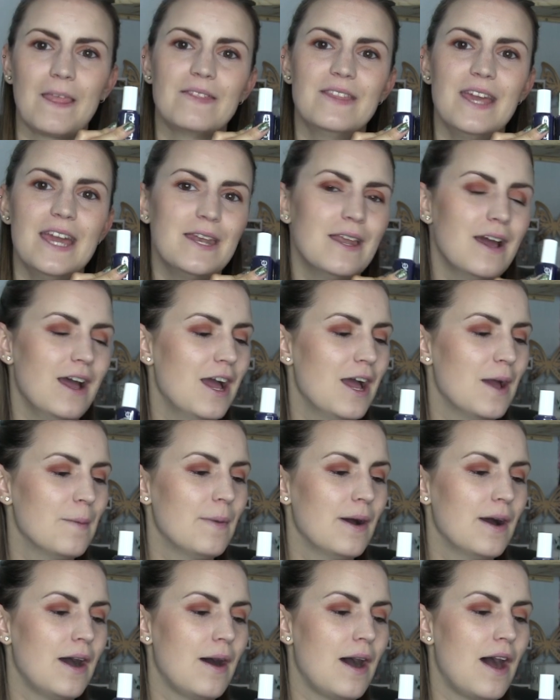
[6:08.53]
than
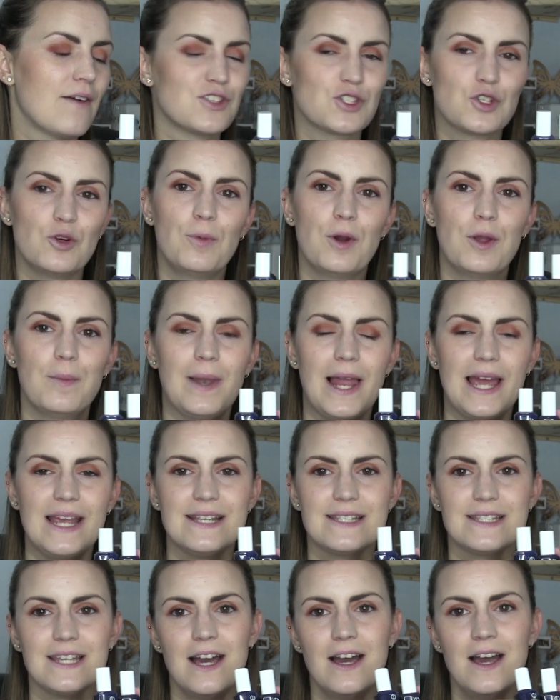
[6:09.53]
After School Boy
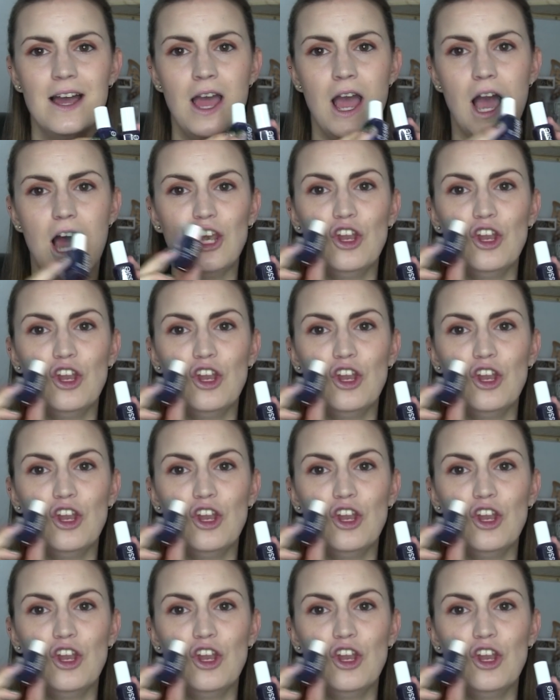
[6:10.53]
Blazer.